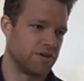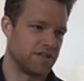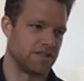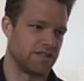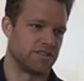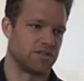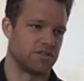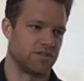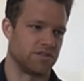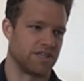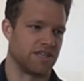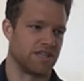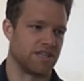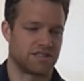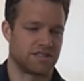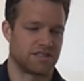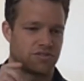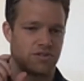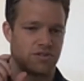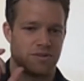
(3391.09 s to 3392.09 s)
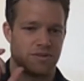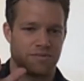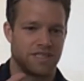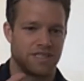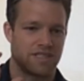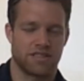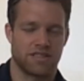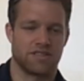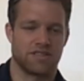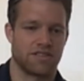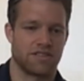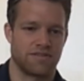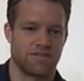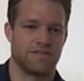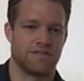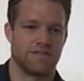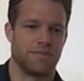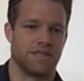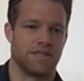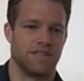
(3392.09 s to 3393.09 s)
And so you get extremely clear
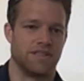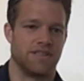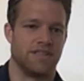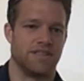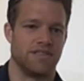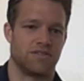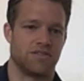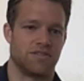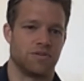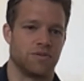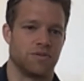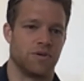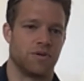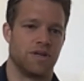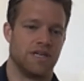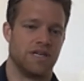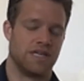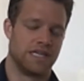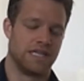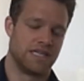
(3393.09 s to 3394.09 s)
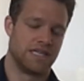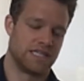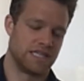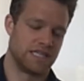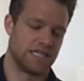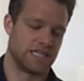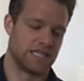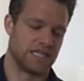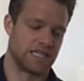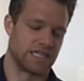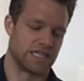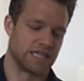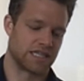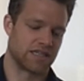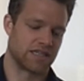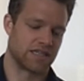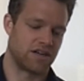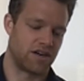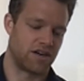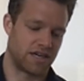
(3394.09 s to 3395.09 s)
visibility into the
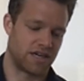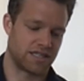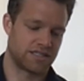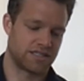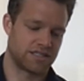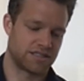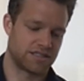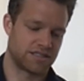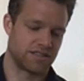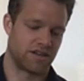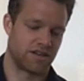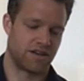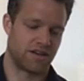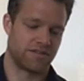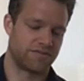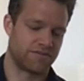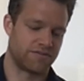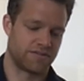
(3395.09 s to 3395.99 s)
costs of